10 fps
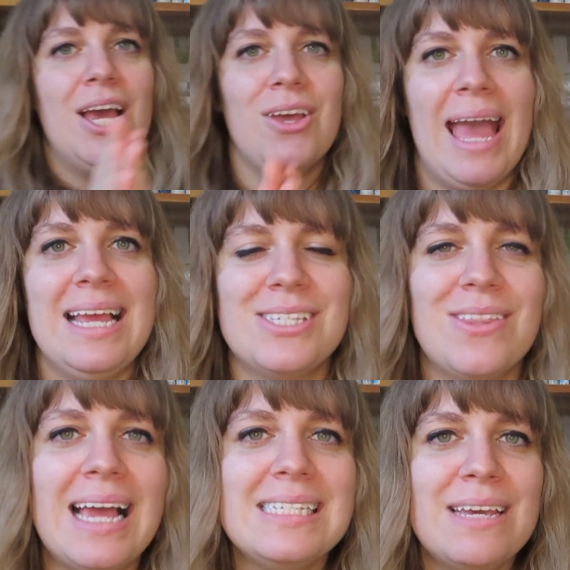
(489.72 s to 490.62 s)
Okay, so
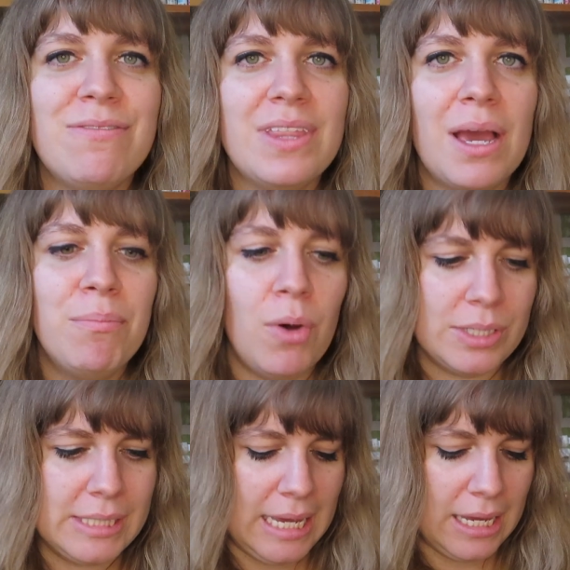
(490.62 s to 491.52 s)
that is it for the
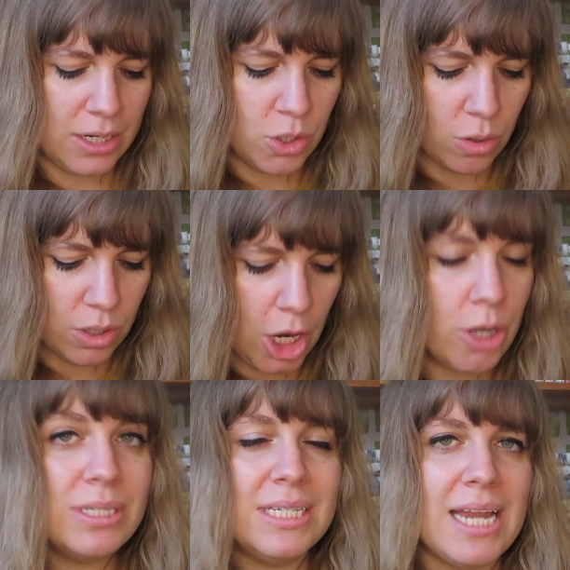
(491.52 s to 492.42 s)
unboxing. Not
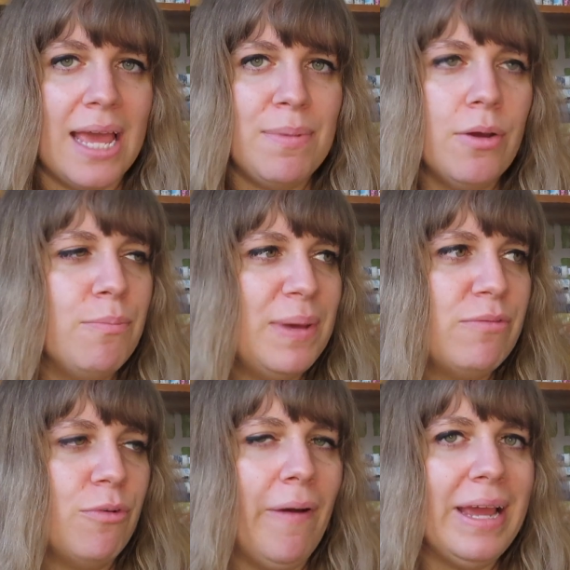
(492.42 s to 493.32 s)
loads today, but a
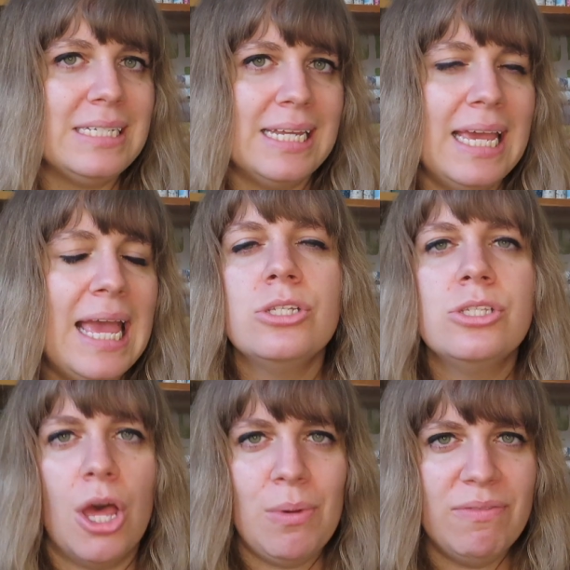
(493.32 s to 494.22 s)
big variety.
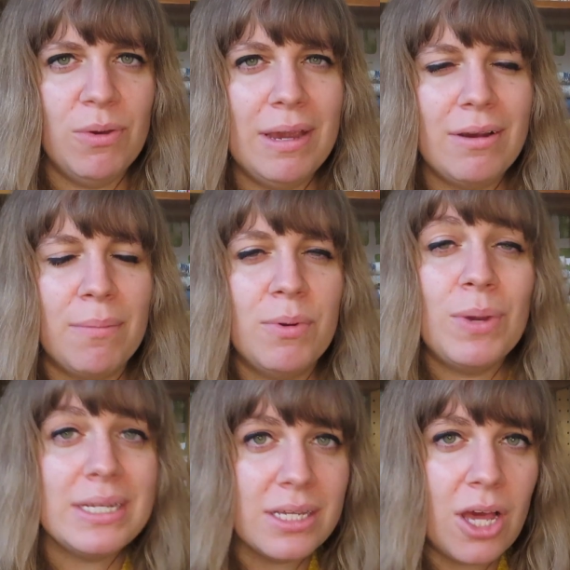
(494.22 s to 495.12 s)
So if you were here a couple of
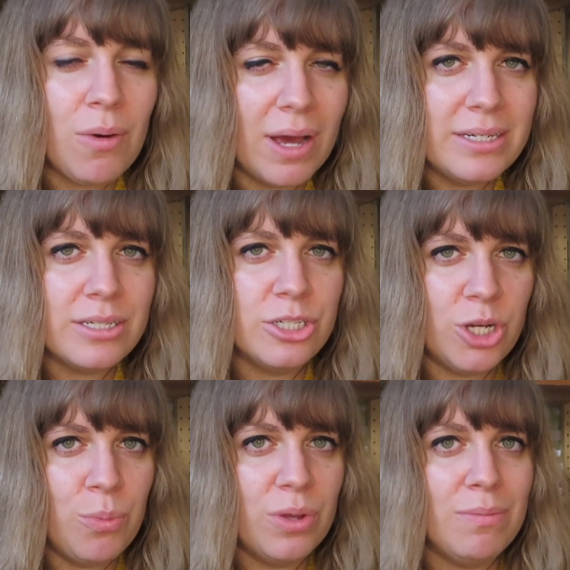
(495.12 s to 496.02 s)
weeks ago, I did a
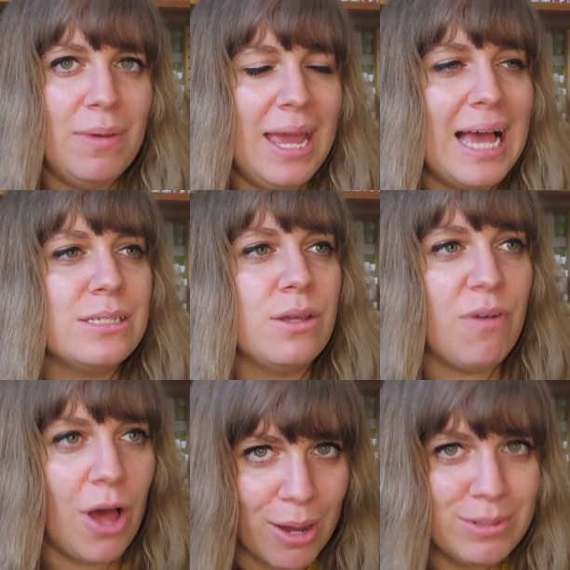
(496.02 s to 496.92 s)
shop with me as
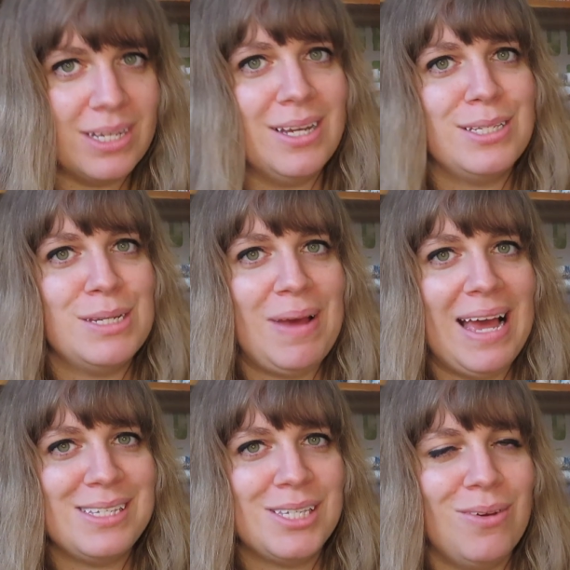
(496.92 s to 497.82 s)
if I was a customer
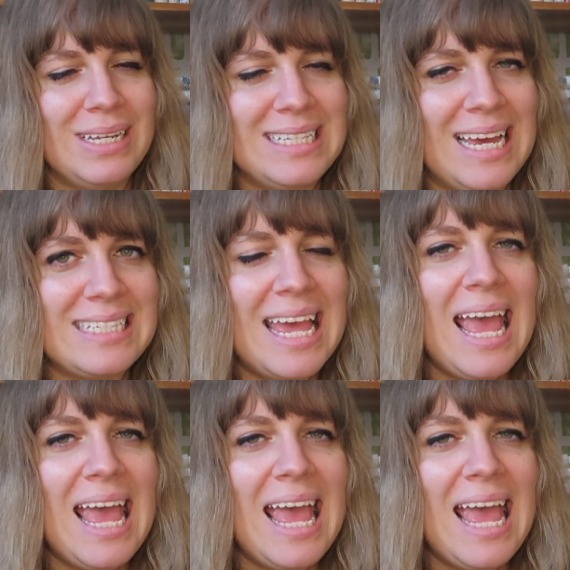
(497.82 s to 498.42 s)
at Sewing Daze,